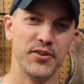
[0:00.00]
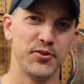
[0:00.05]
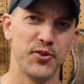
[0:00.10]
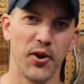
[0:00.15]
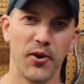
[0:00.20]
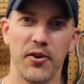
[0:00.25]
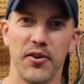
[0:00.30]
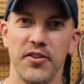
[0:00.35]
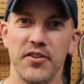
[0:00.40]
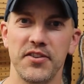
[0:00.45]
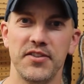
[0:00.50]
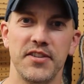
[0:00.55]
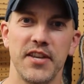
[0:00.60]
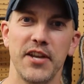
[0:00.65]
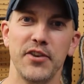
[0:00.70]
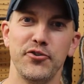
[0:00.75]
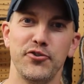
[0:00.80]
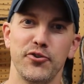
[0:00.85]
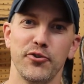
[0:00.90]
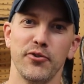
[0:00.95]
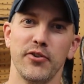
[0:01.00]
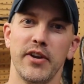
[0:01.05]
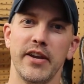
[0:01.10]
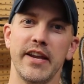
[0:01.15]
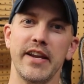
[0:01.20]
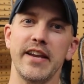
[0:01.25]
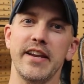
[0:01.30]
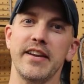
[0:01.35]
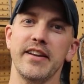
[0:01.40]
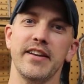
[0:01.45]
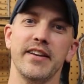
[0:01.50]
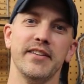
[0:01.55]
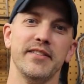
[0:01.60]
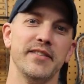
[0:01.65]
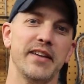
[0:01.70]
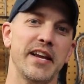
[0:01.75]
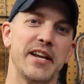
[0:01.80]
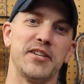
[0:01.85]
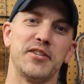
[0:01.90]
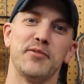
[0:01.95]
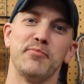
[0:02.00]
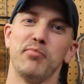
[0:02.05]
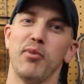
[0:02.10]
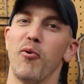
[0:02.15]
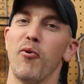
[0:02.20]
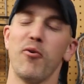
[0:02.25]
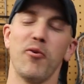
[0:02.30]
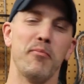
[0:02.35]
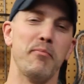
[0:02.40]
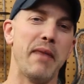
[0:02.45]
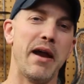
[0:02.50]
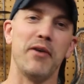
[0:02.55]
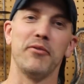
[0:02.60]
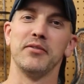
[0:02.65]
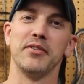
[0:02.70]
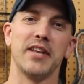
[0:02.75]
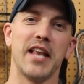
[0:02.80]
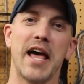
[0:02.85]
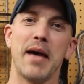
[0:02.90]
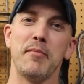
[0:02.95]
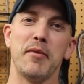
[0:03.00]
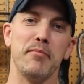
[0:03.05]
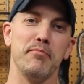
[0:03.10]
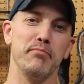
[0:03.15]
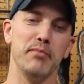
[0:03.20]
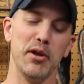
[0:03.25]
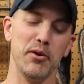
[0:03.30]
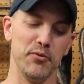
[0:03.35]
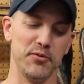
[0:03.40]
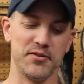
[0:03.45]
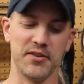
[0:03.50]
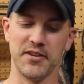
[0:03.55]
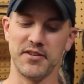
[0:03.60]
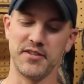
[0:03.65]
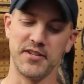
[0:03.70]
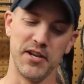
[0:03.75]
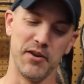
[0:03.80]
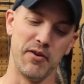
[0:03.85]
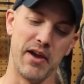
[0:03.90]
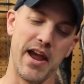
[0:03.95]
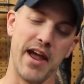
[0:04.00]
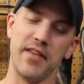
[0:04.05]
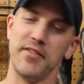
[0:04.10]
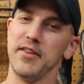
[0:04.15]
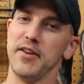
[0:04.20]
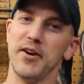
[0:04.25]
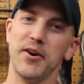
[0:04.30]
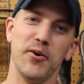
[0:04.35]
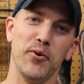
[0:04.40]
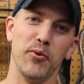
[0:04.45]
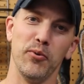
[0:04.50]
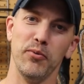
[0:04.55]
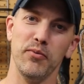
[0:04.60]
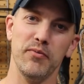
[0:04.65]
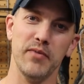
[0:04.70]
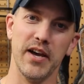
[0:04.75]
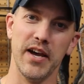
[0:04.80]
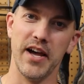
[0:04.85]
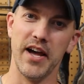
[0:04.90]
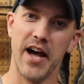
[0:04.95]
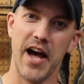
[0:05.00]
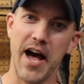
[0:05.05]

turn of the century Explorer mountain climbing boots that still had the old uh,